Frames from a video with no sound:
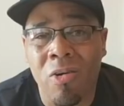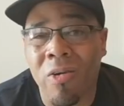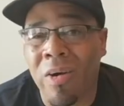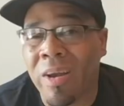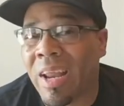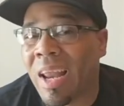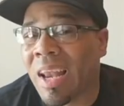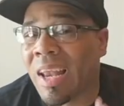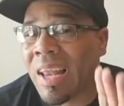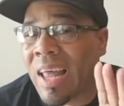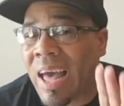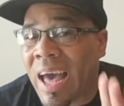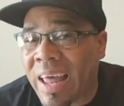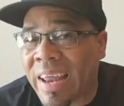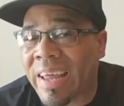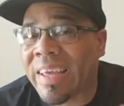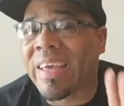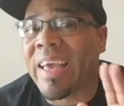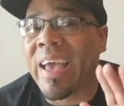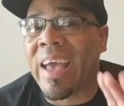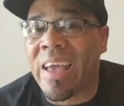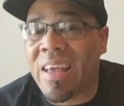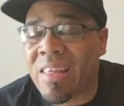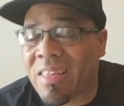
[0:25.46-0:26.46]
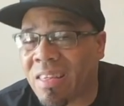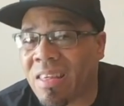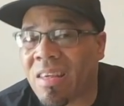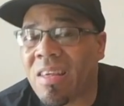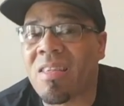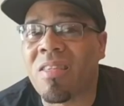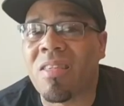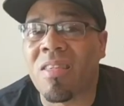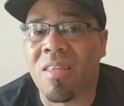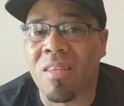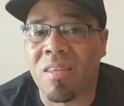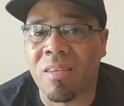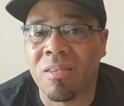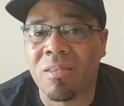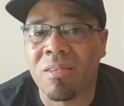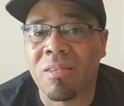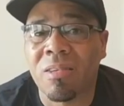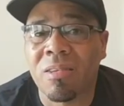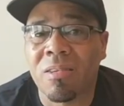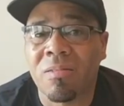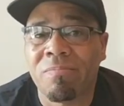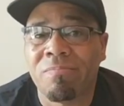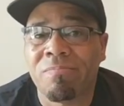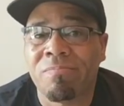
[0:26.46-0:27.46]
Or in a lot of cases,
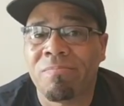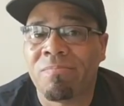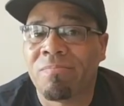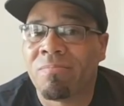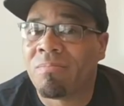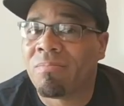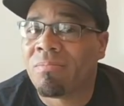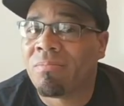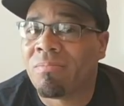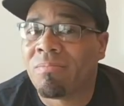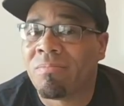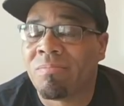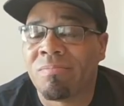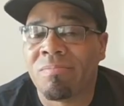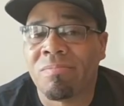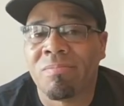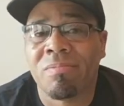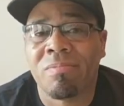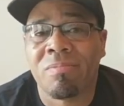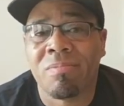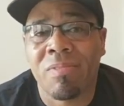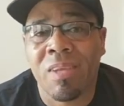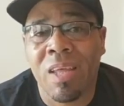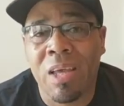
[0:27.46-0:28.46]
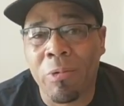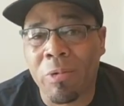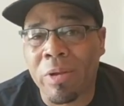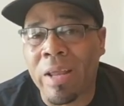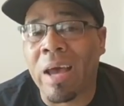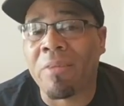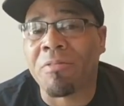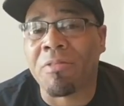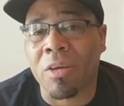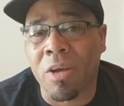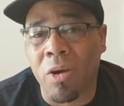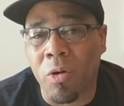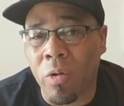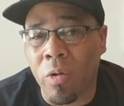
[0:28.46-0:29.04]
he would have to